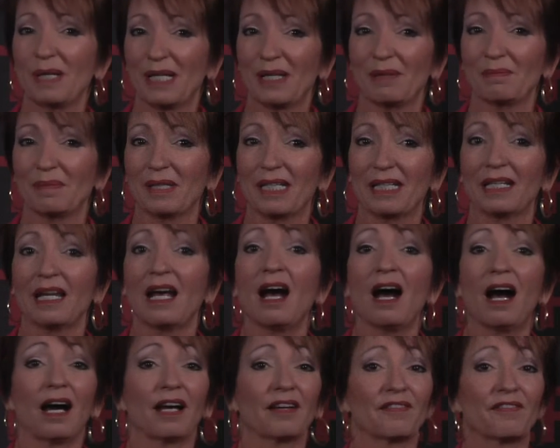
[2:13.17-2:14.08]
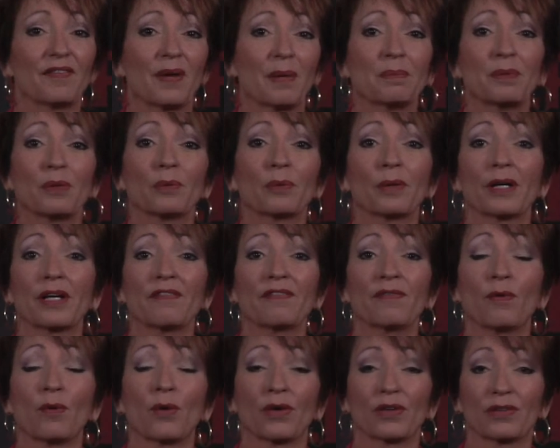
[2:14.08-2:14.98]
Pink Meet on February
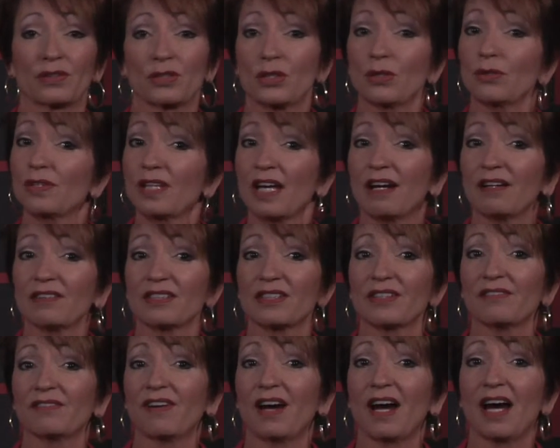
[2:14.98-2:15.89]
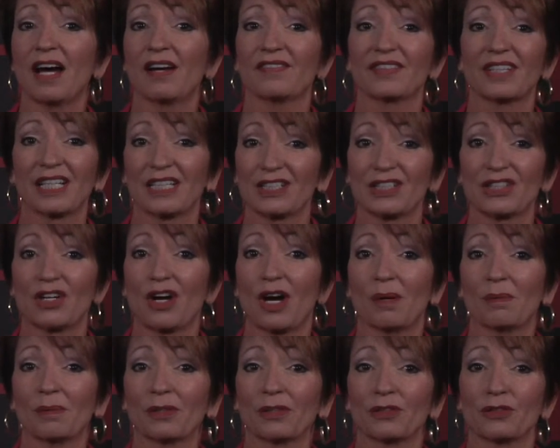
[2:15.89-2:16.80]
4th, 2005 against
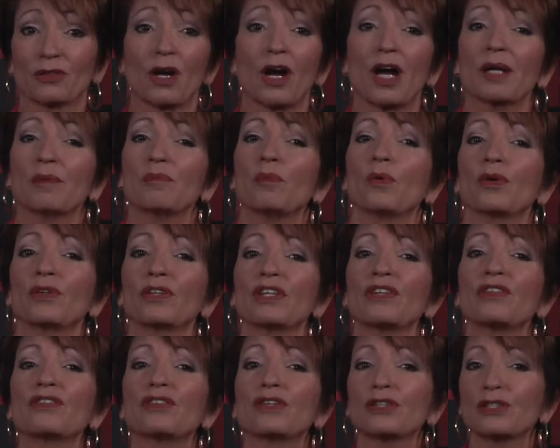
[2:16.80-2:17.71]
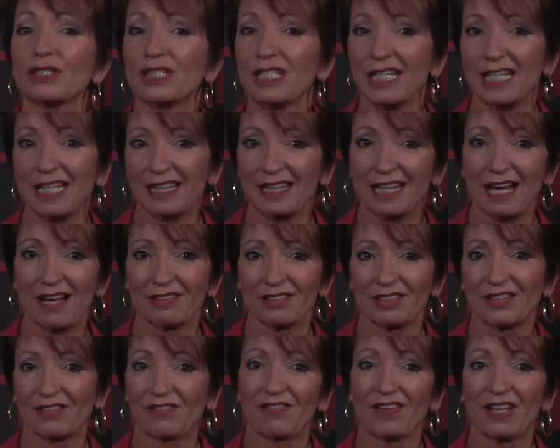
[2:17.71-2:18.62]
Auburn, drawing more than
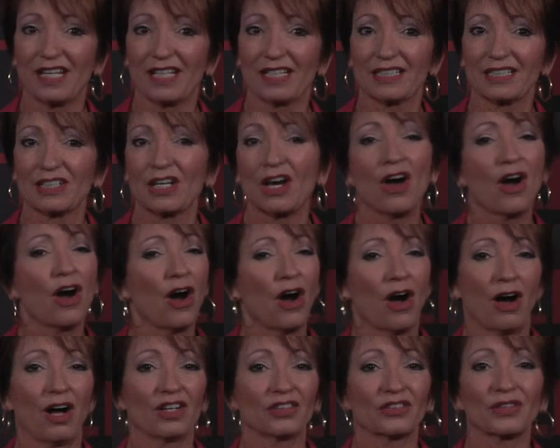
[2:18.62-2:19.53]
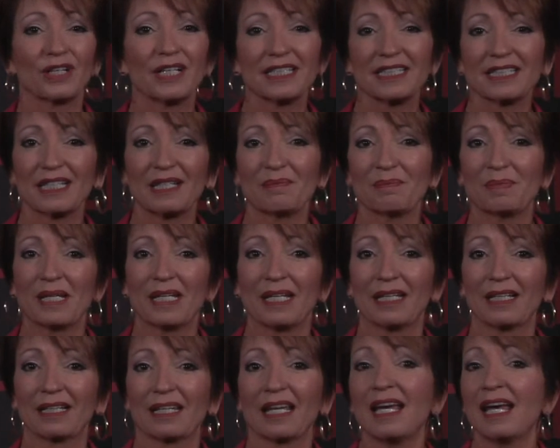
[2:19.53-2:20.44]
13,000 fans, all dressed in
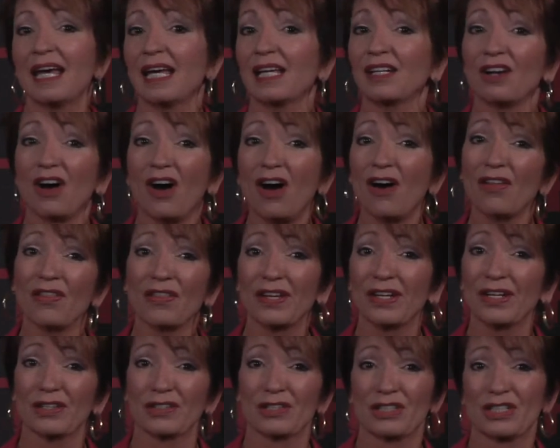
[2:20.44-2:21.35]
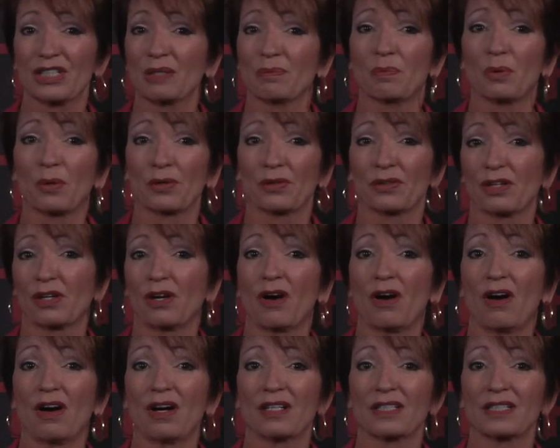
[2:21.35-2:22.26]
pink and all there to support the
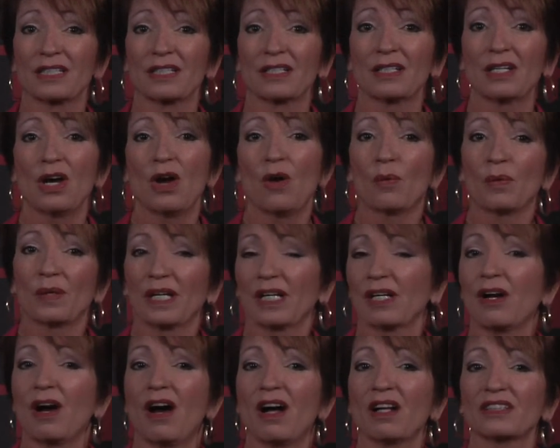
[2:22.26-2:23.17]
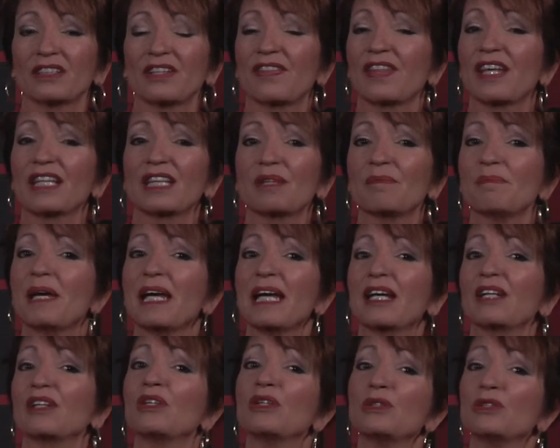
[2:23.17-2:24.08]
cause. When I called to thank the
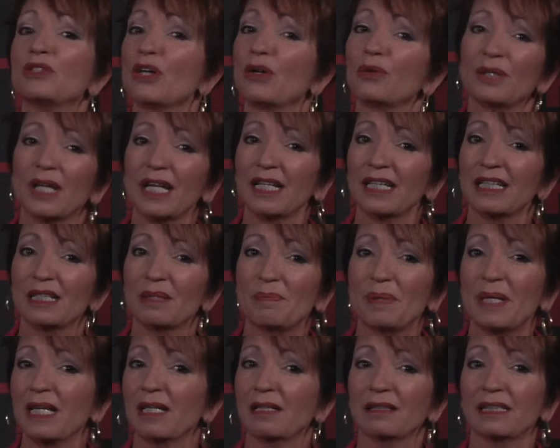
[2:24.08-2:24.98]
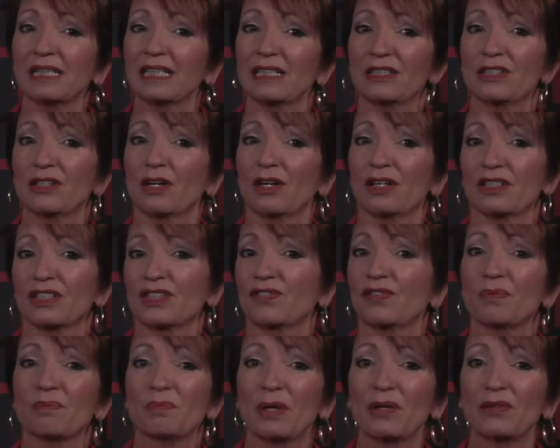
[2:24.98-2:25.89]
man who donated the pink leotards
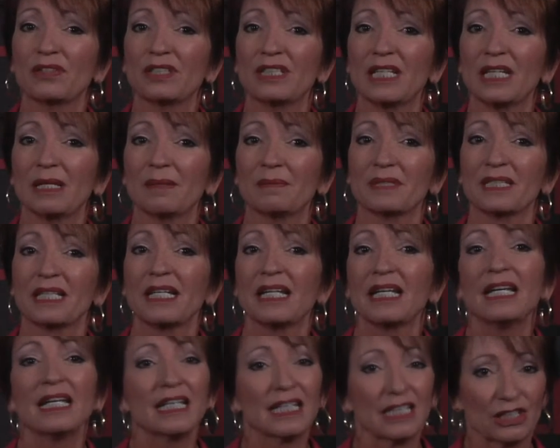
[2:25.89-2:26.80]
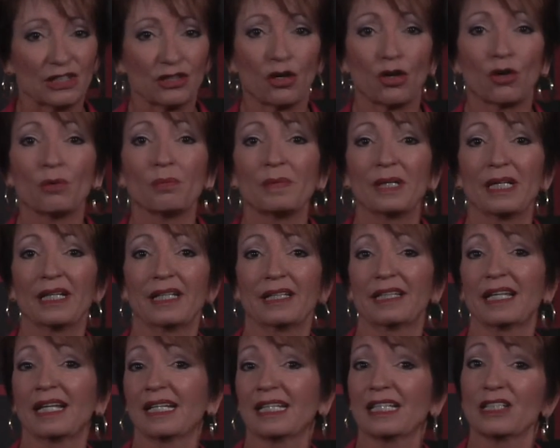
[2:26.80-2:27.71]
for both teams, he told me
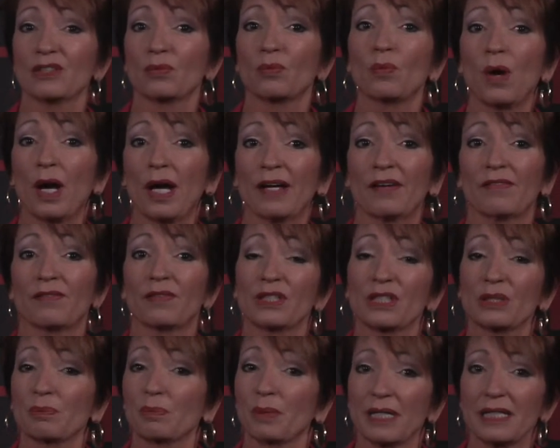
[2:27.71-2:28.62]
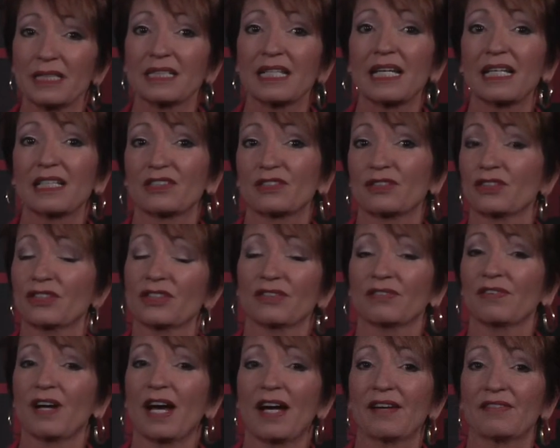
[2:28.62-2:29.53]
that his wife was a breast cancer
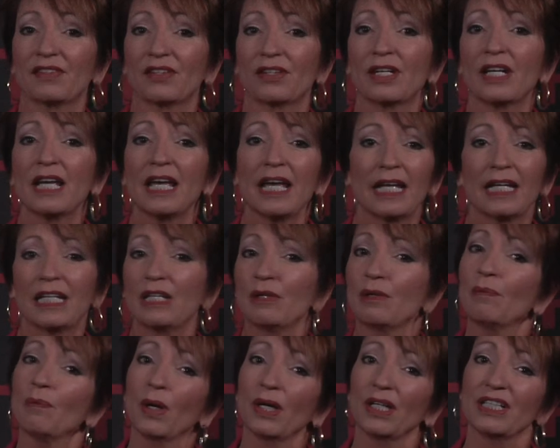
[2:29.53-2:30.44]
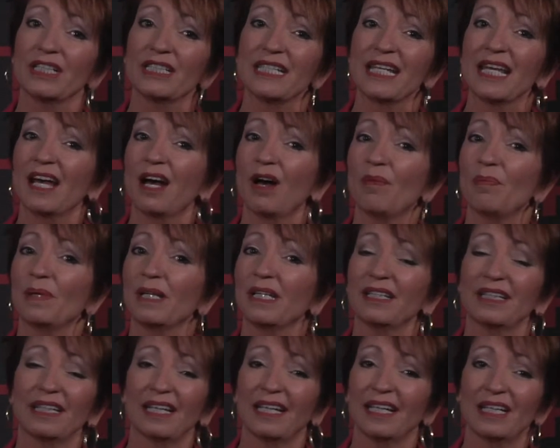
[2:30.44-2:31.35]
survivor and he wanted to help
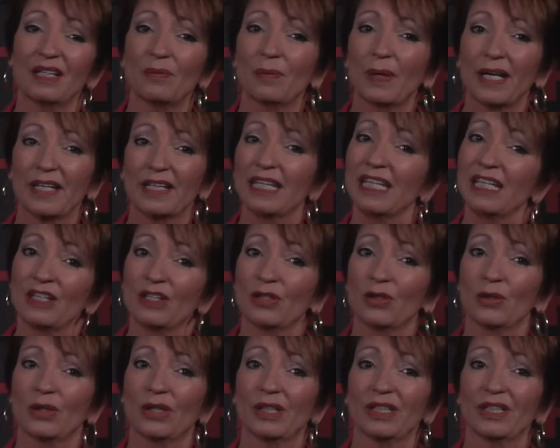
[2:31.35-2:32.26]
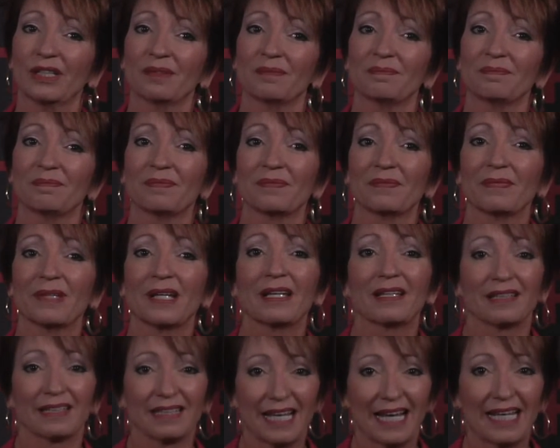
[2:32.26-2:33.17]
in any way he could.
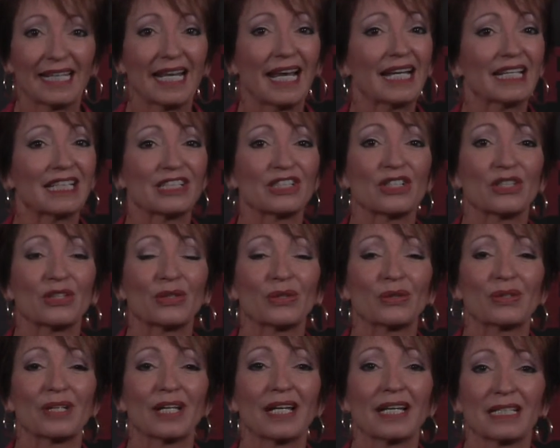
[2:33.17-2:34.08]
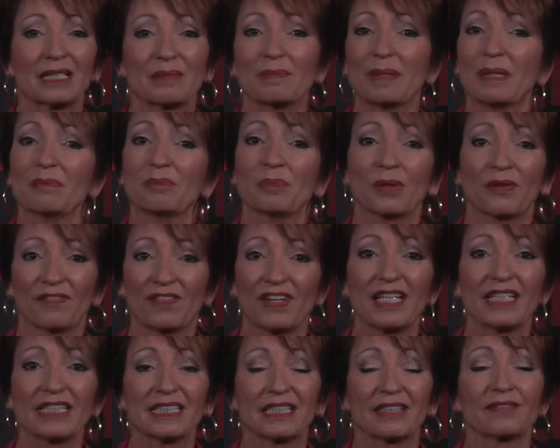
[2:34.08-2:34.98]
That attitude has been
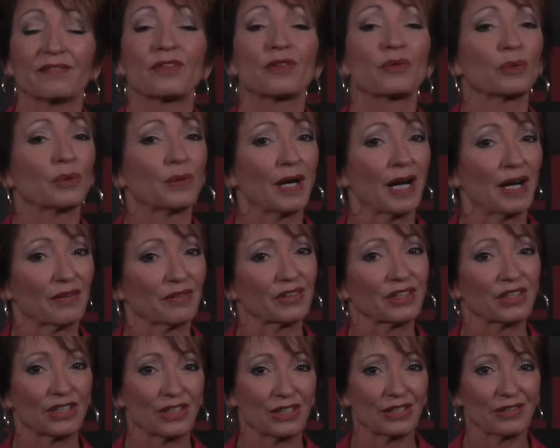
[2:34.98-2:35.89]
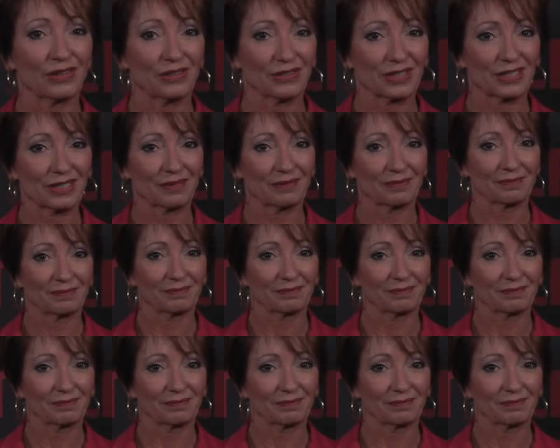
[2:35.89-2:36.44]
pervasive throughout the years.